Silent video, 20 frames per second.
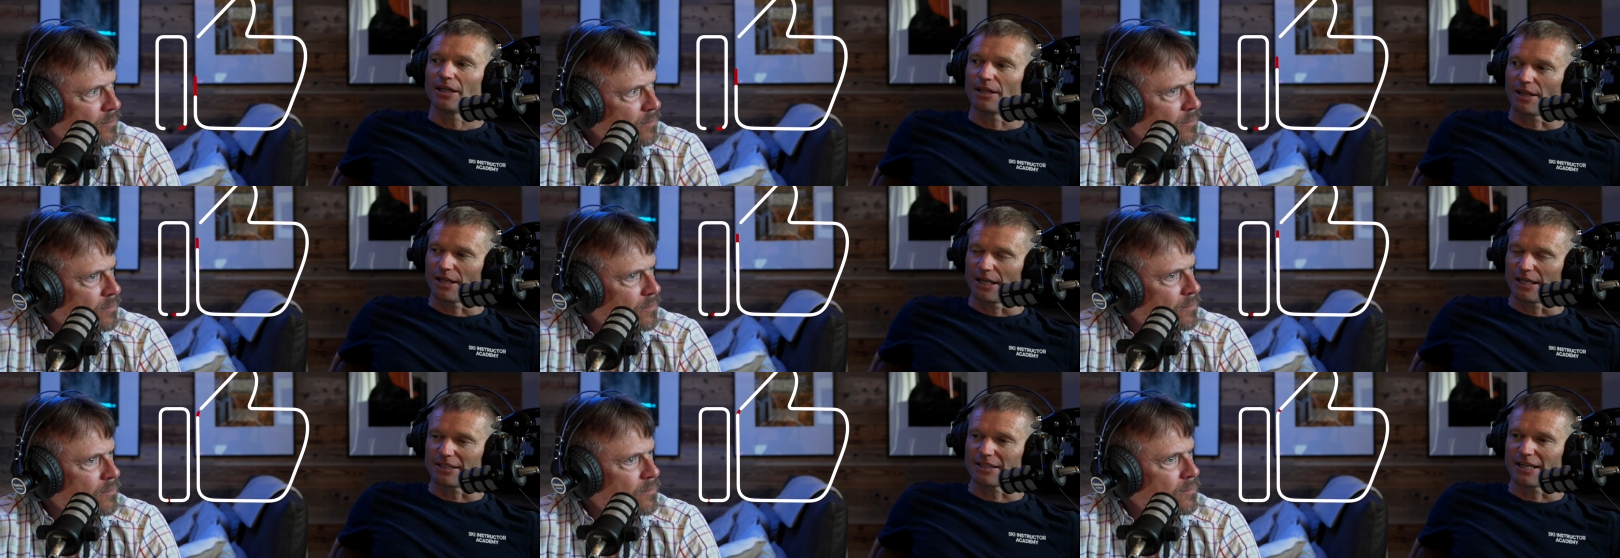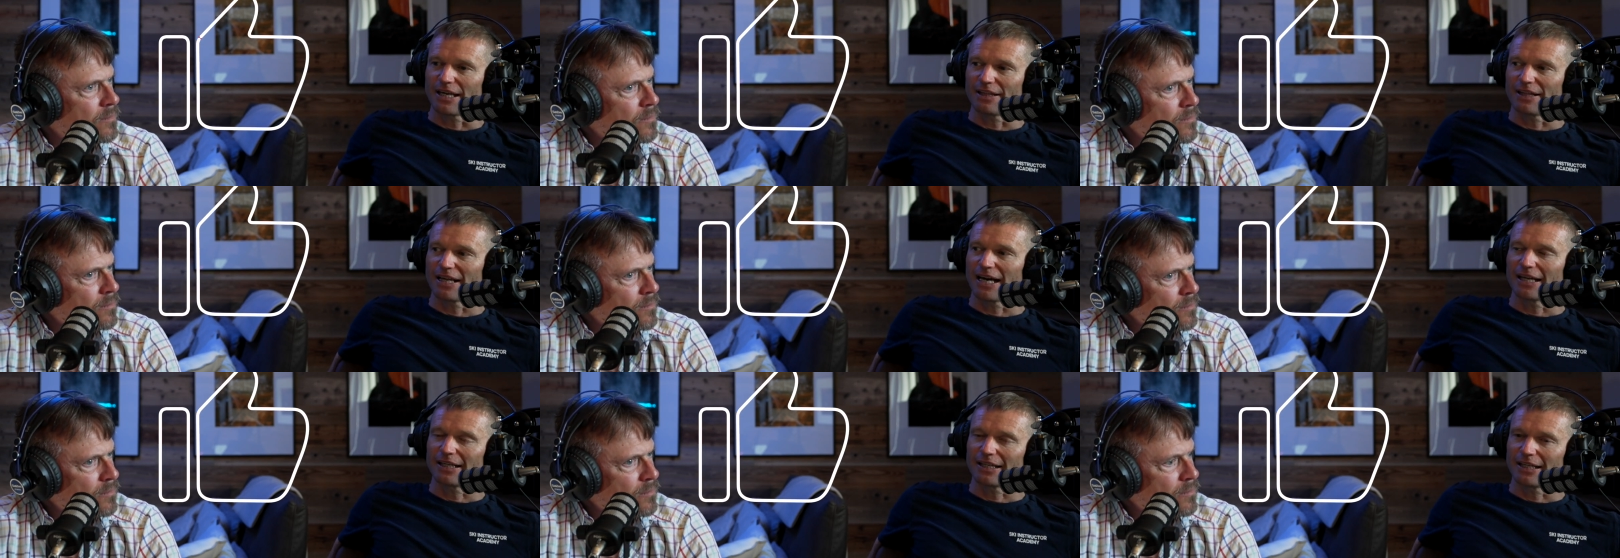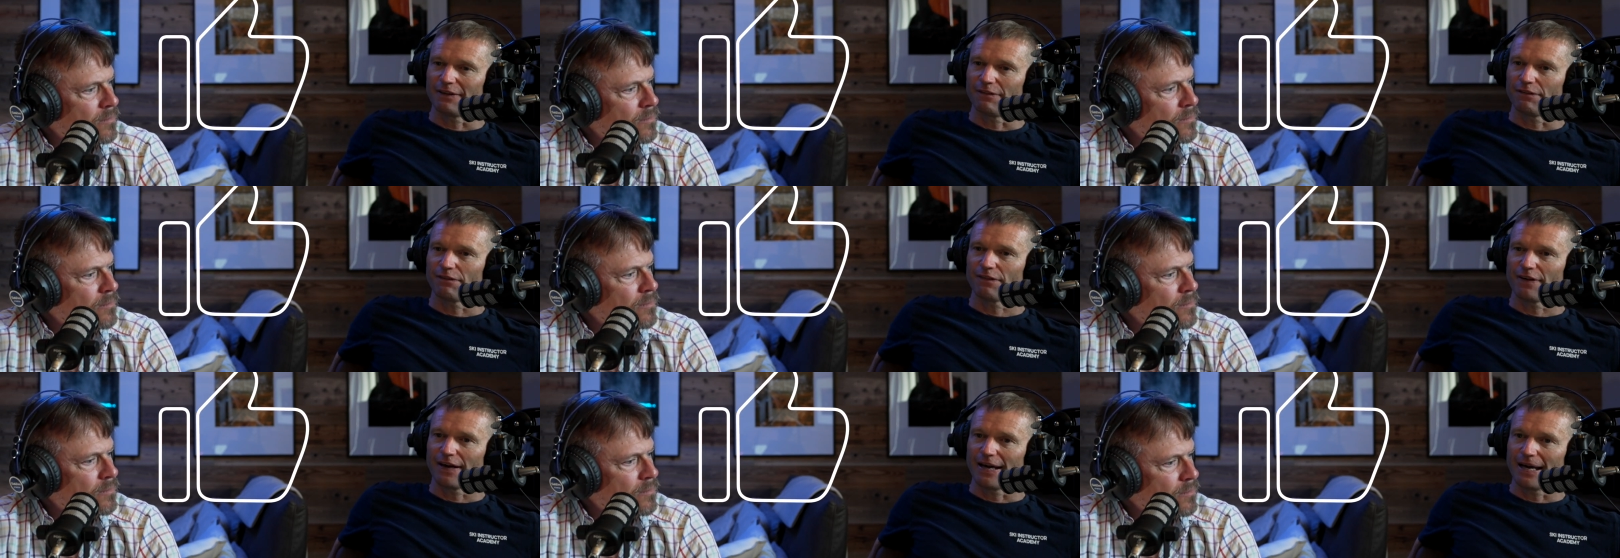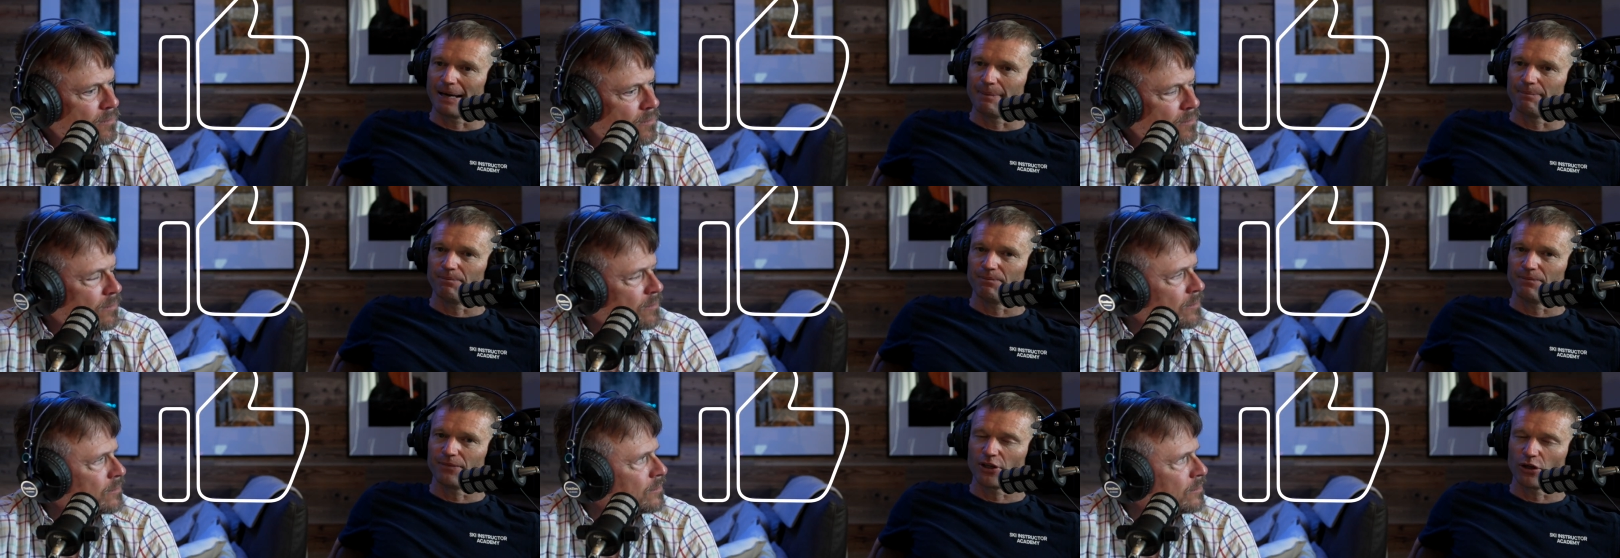Speaker 1: and things like that if
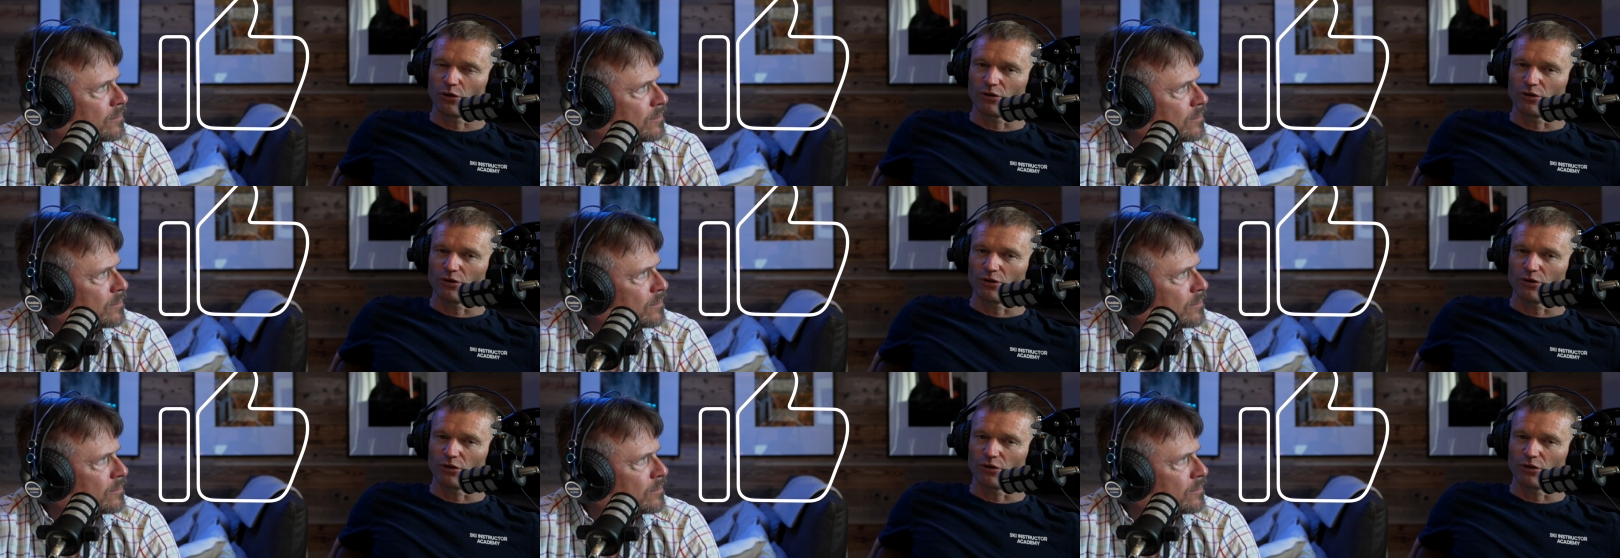um,